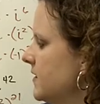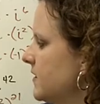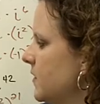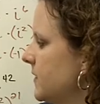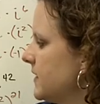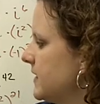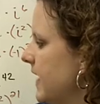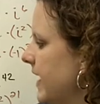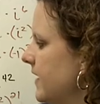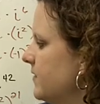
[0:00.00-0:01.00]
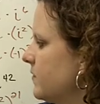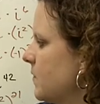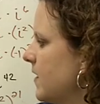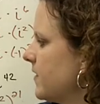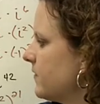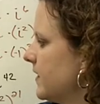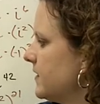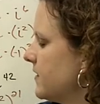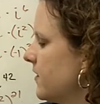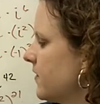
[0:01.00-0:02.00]
So it's -1
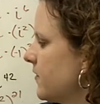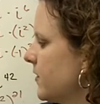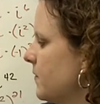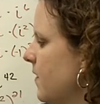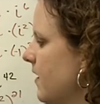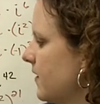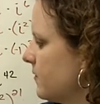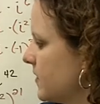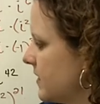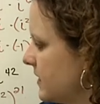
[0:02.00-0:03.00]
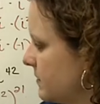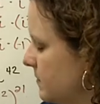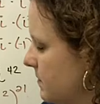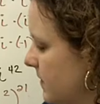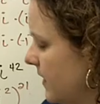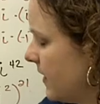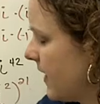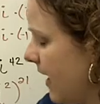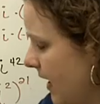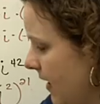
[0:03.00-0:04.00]
raised to the 31, which is
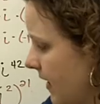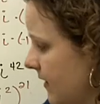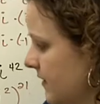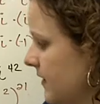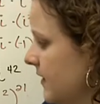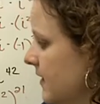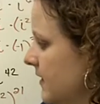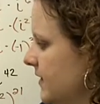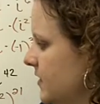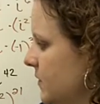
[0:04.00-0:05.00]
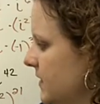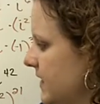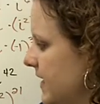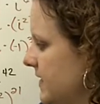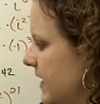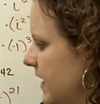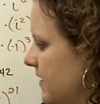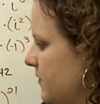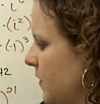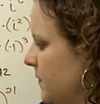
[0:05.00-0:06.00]
an odd, so it stays
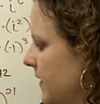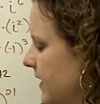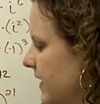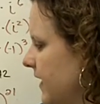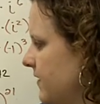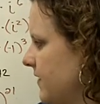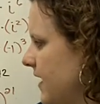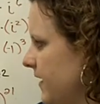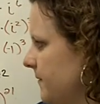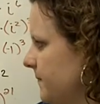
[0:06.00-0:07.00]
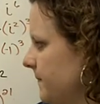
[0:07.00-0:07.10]
-1, we get -I.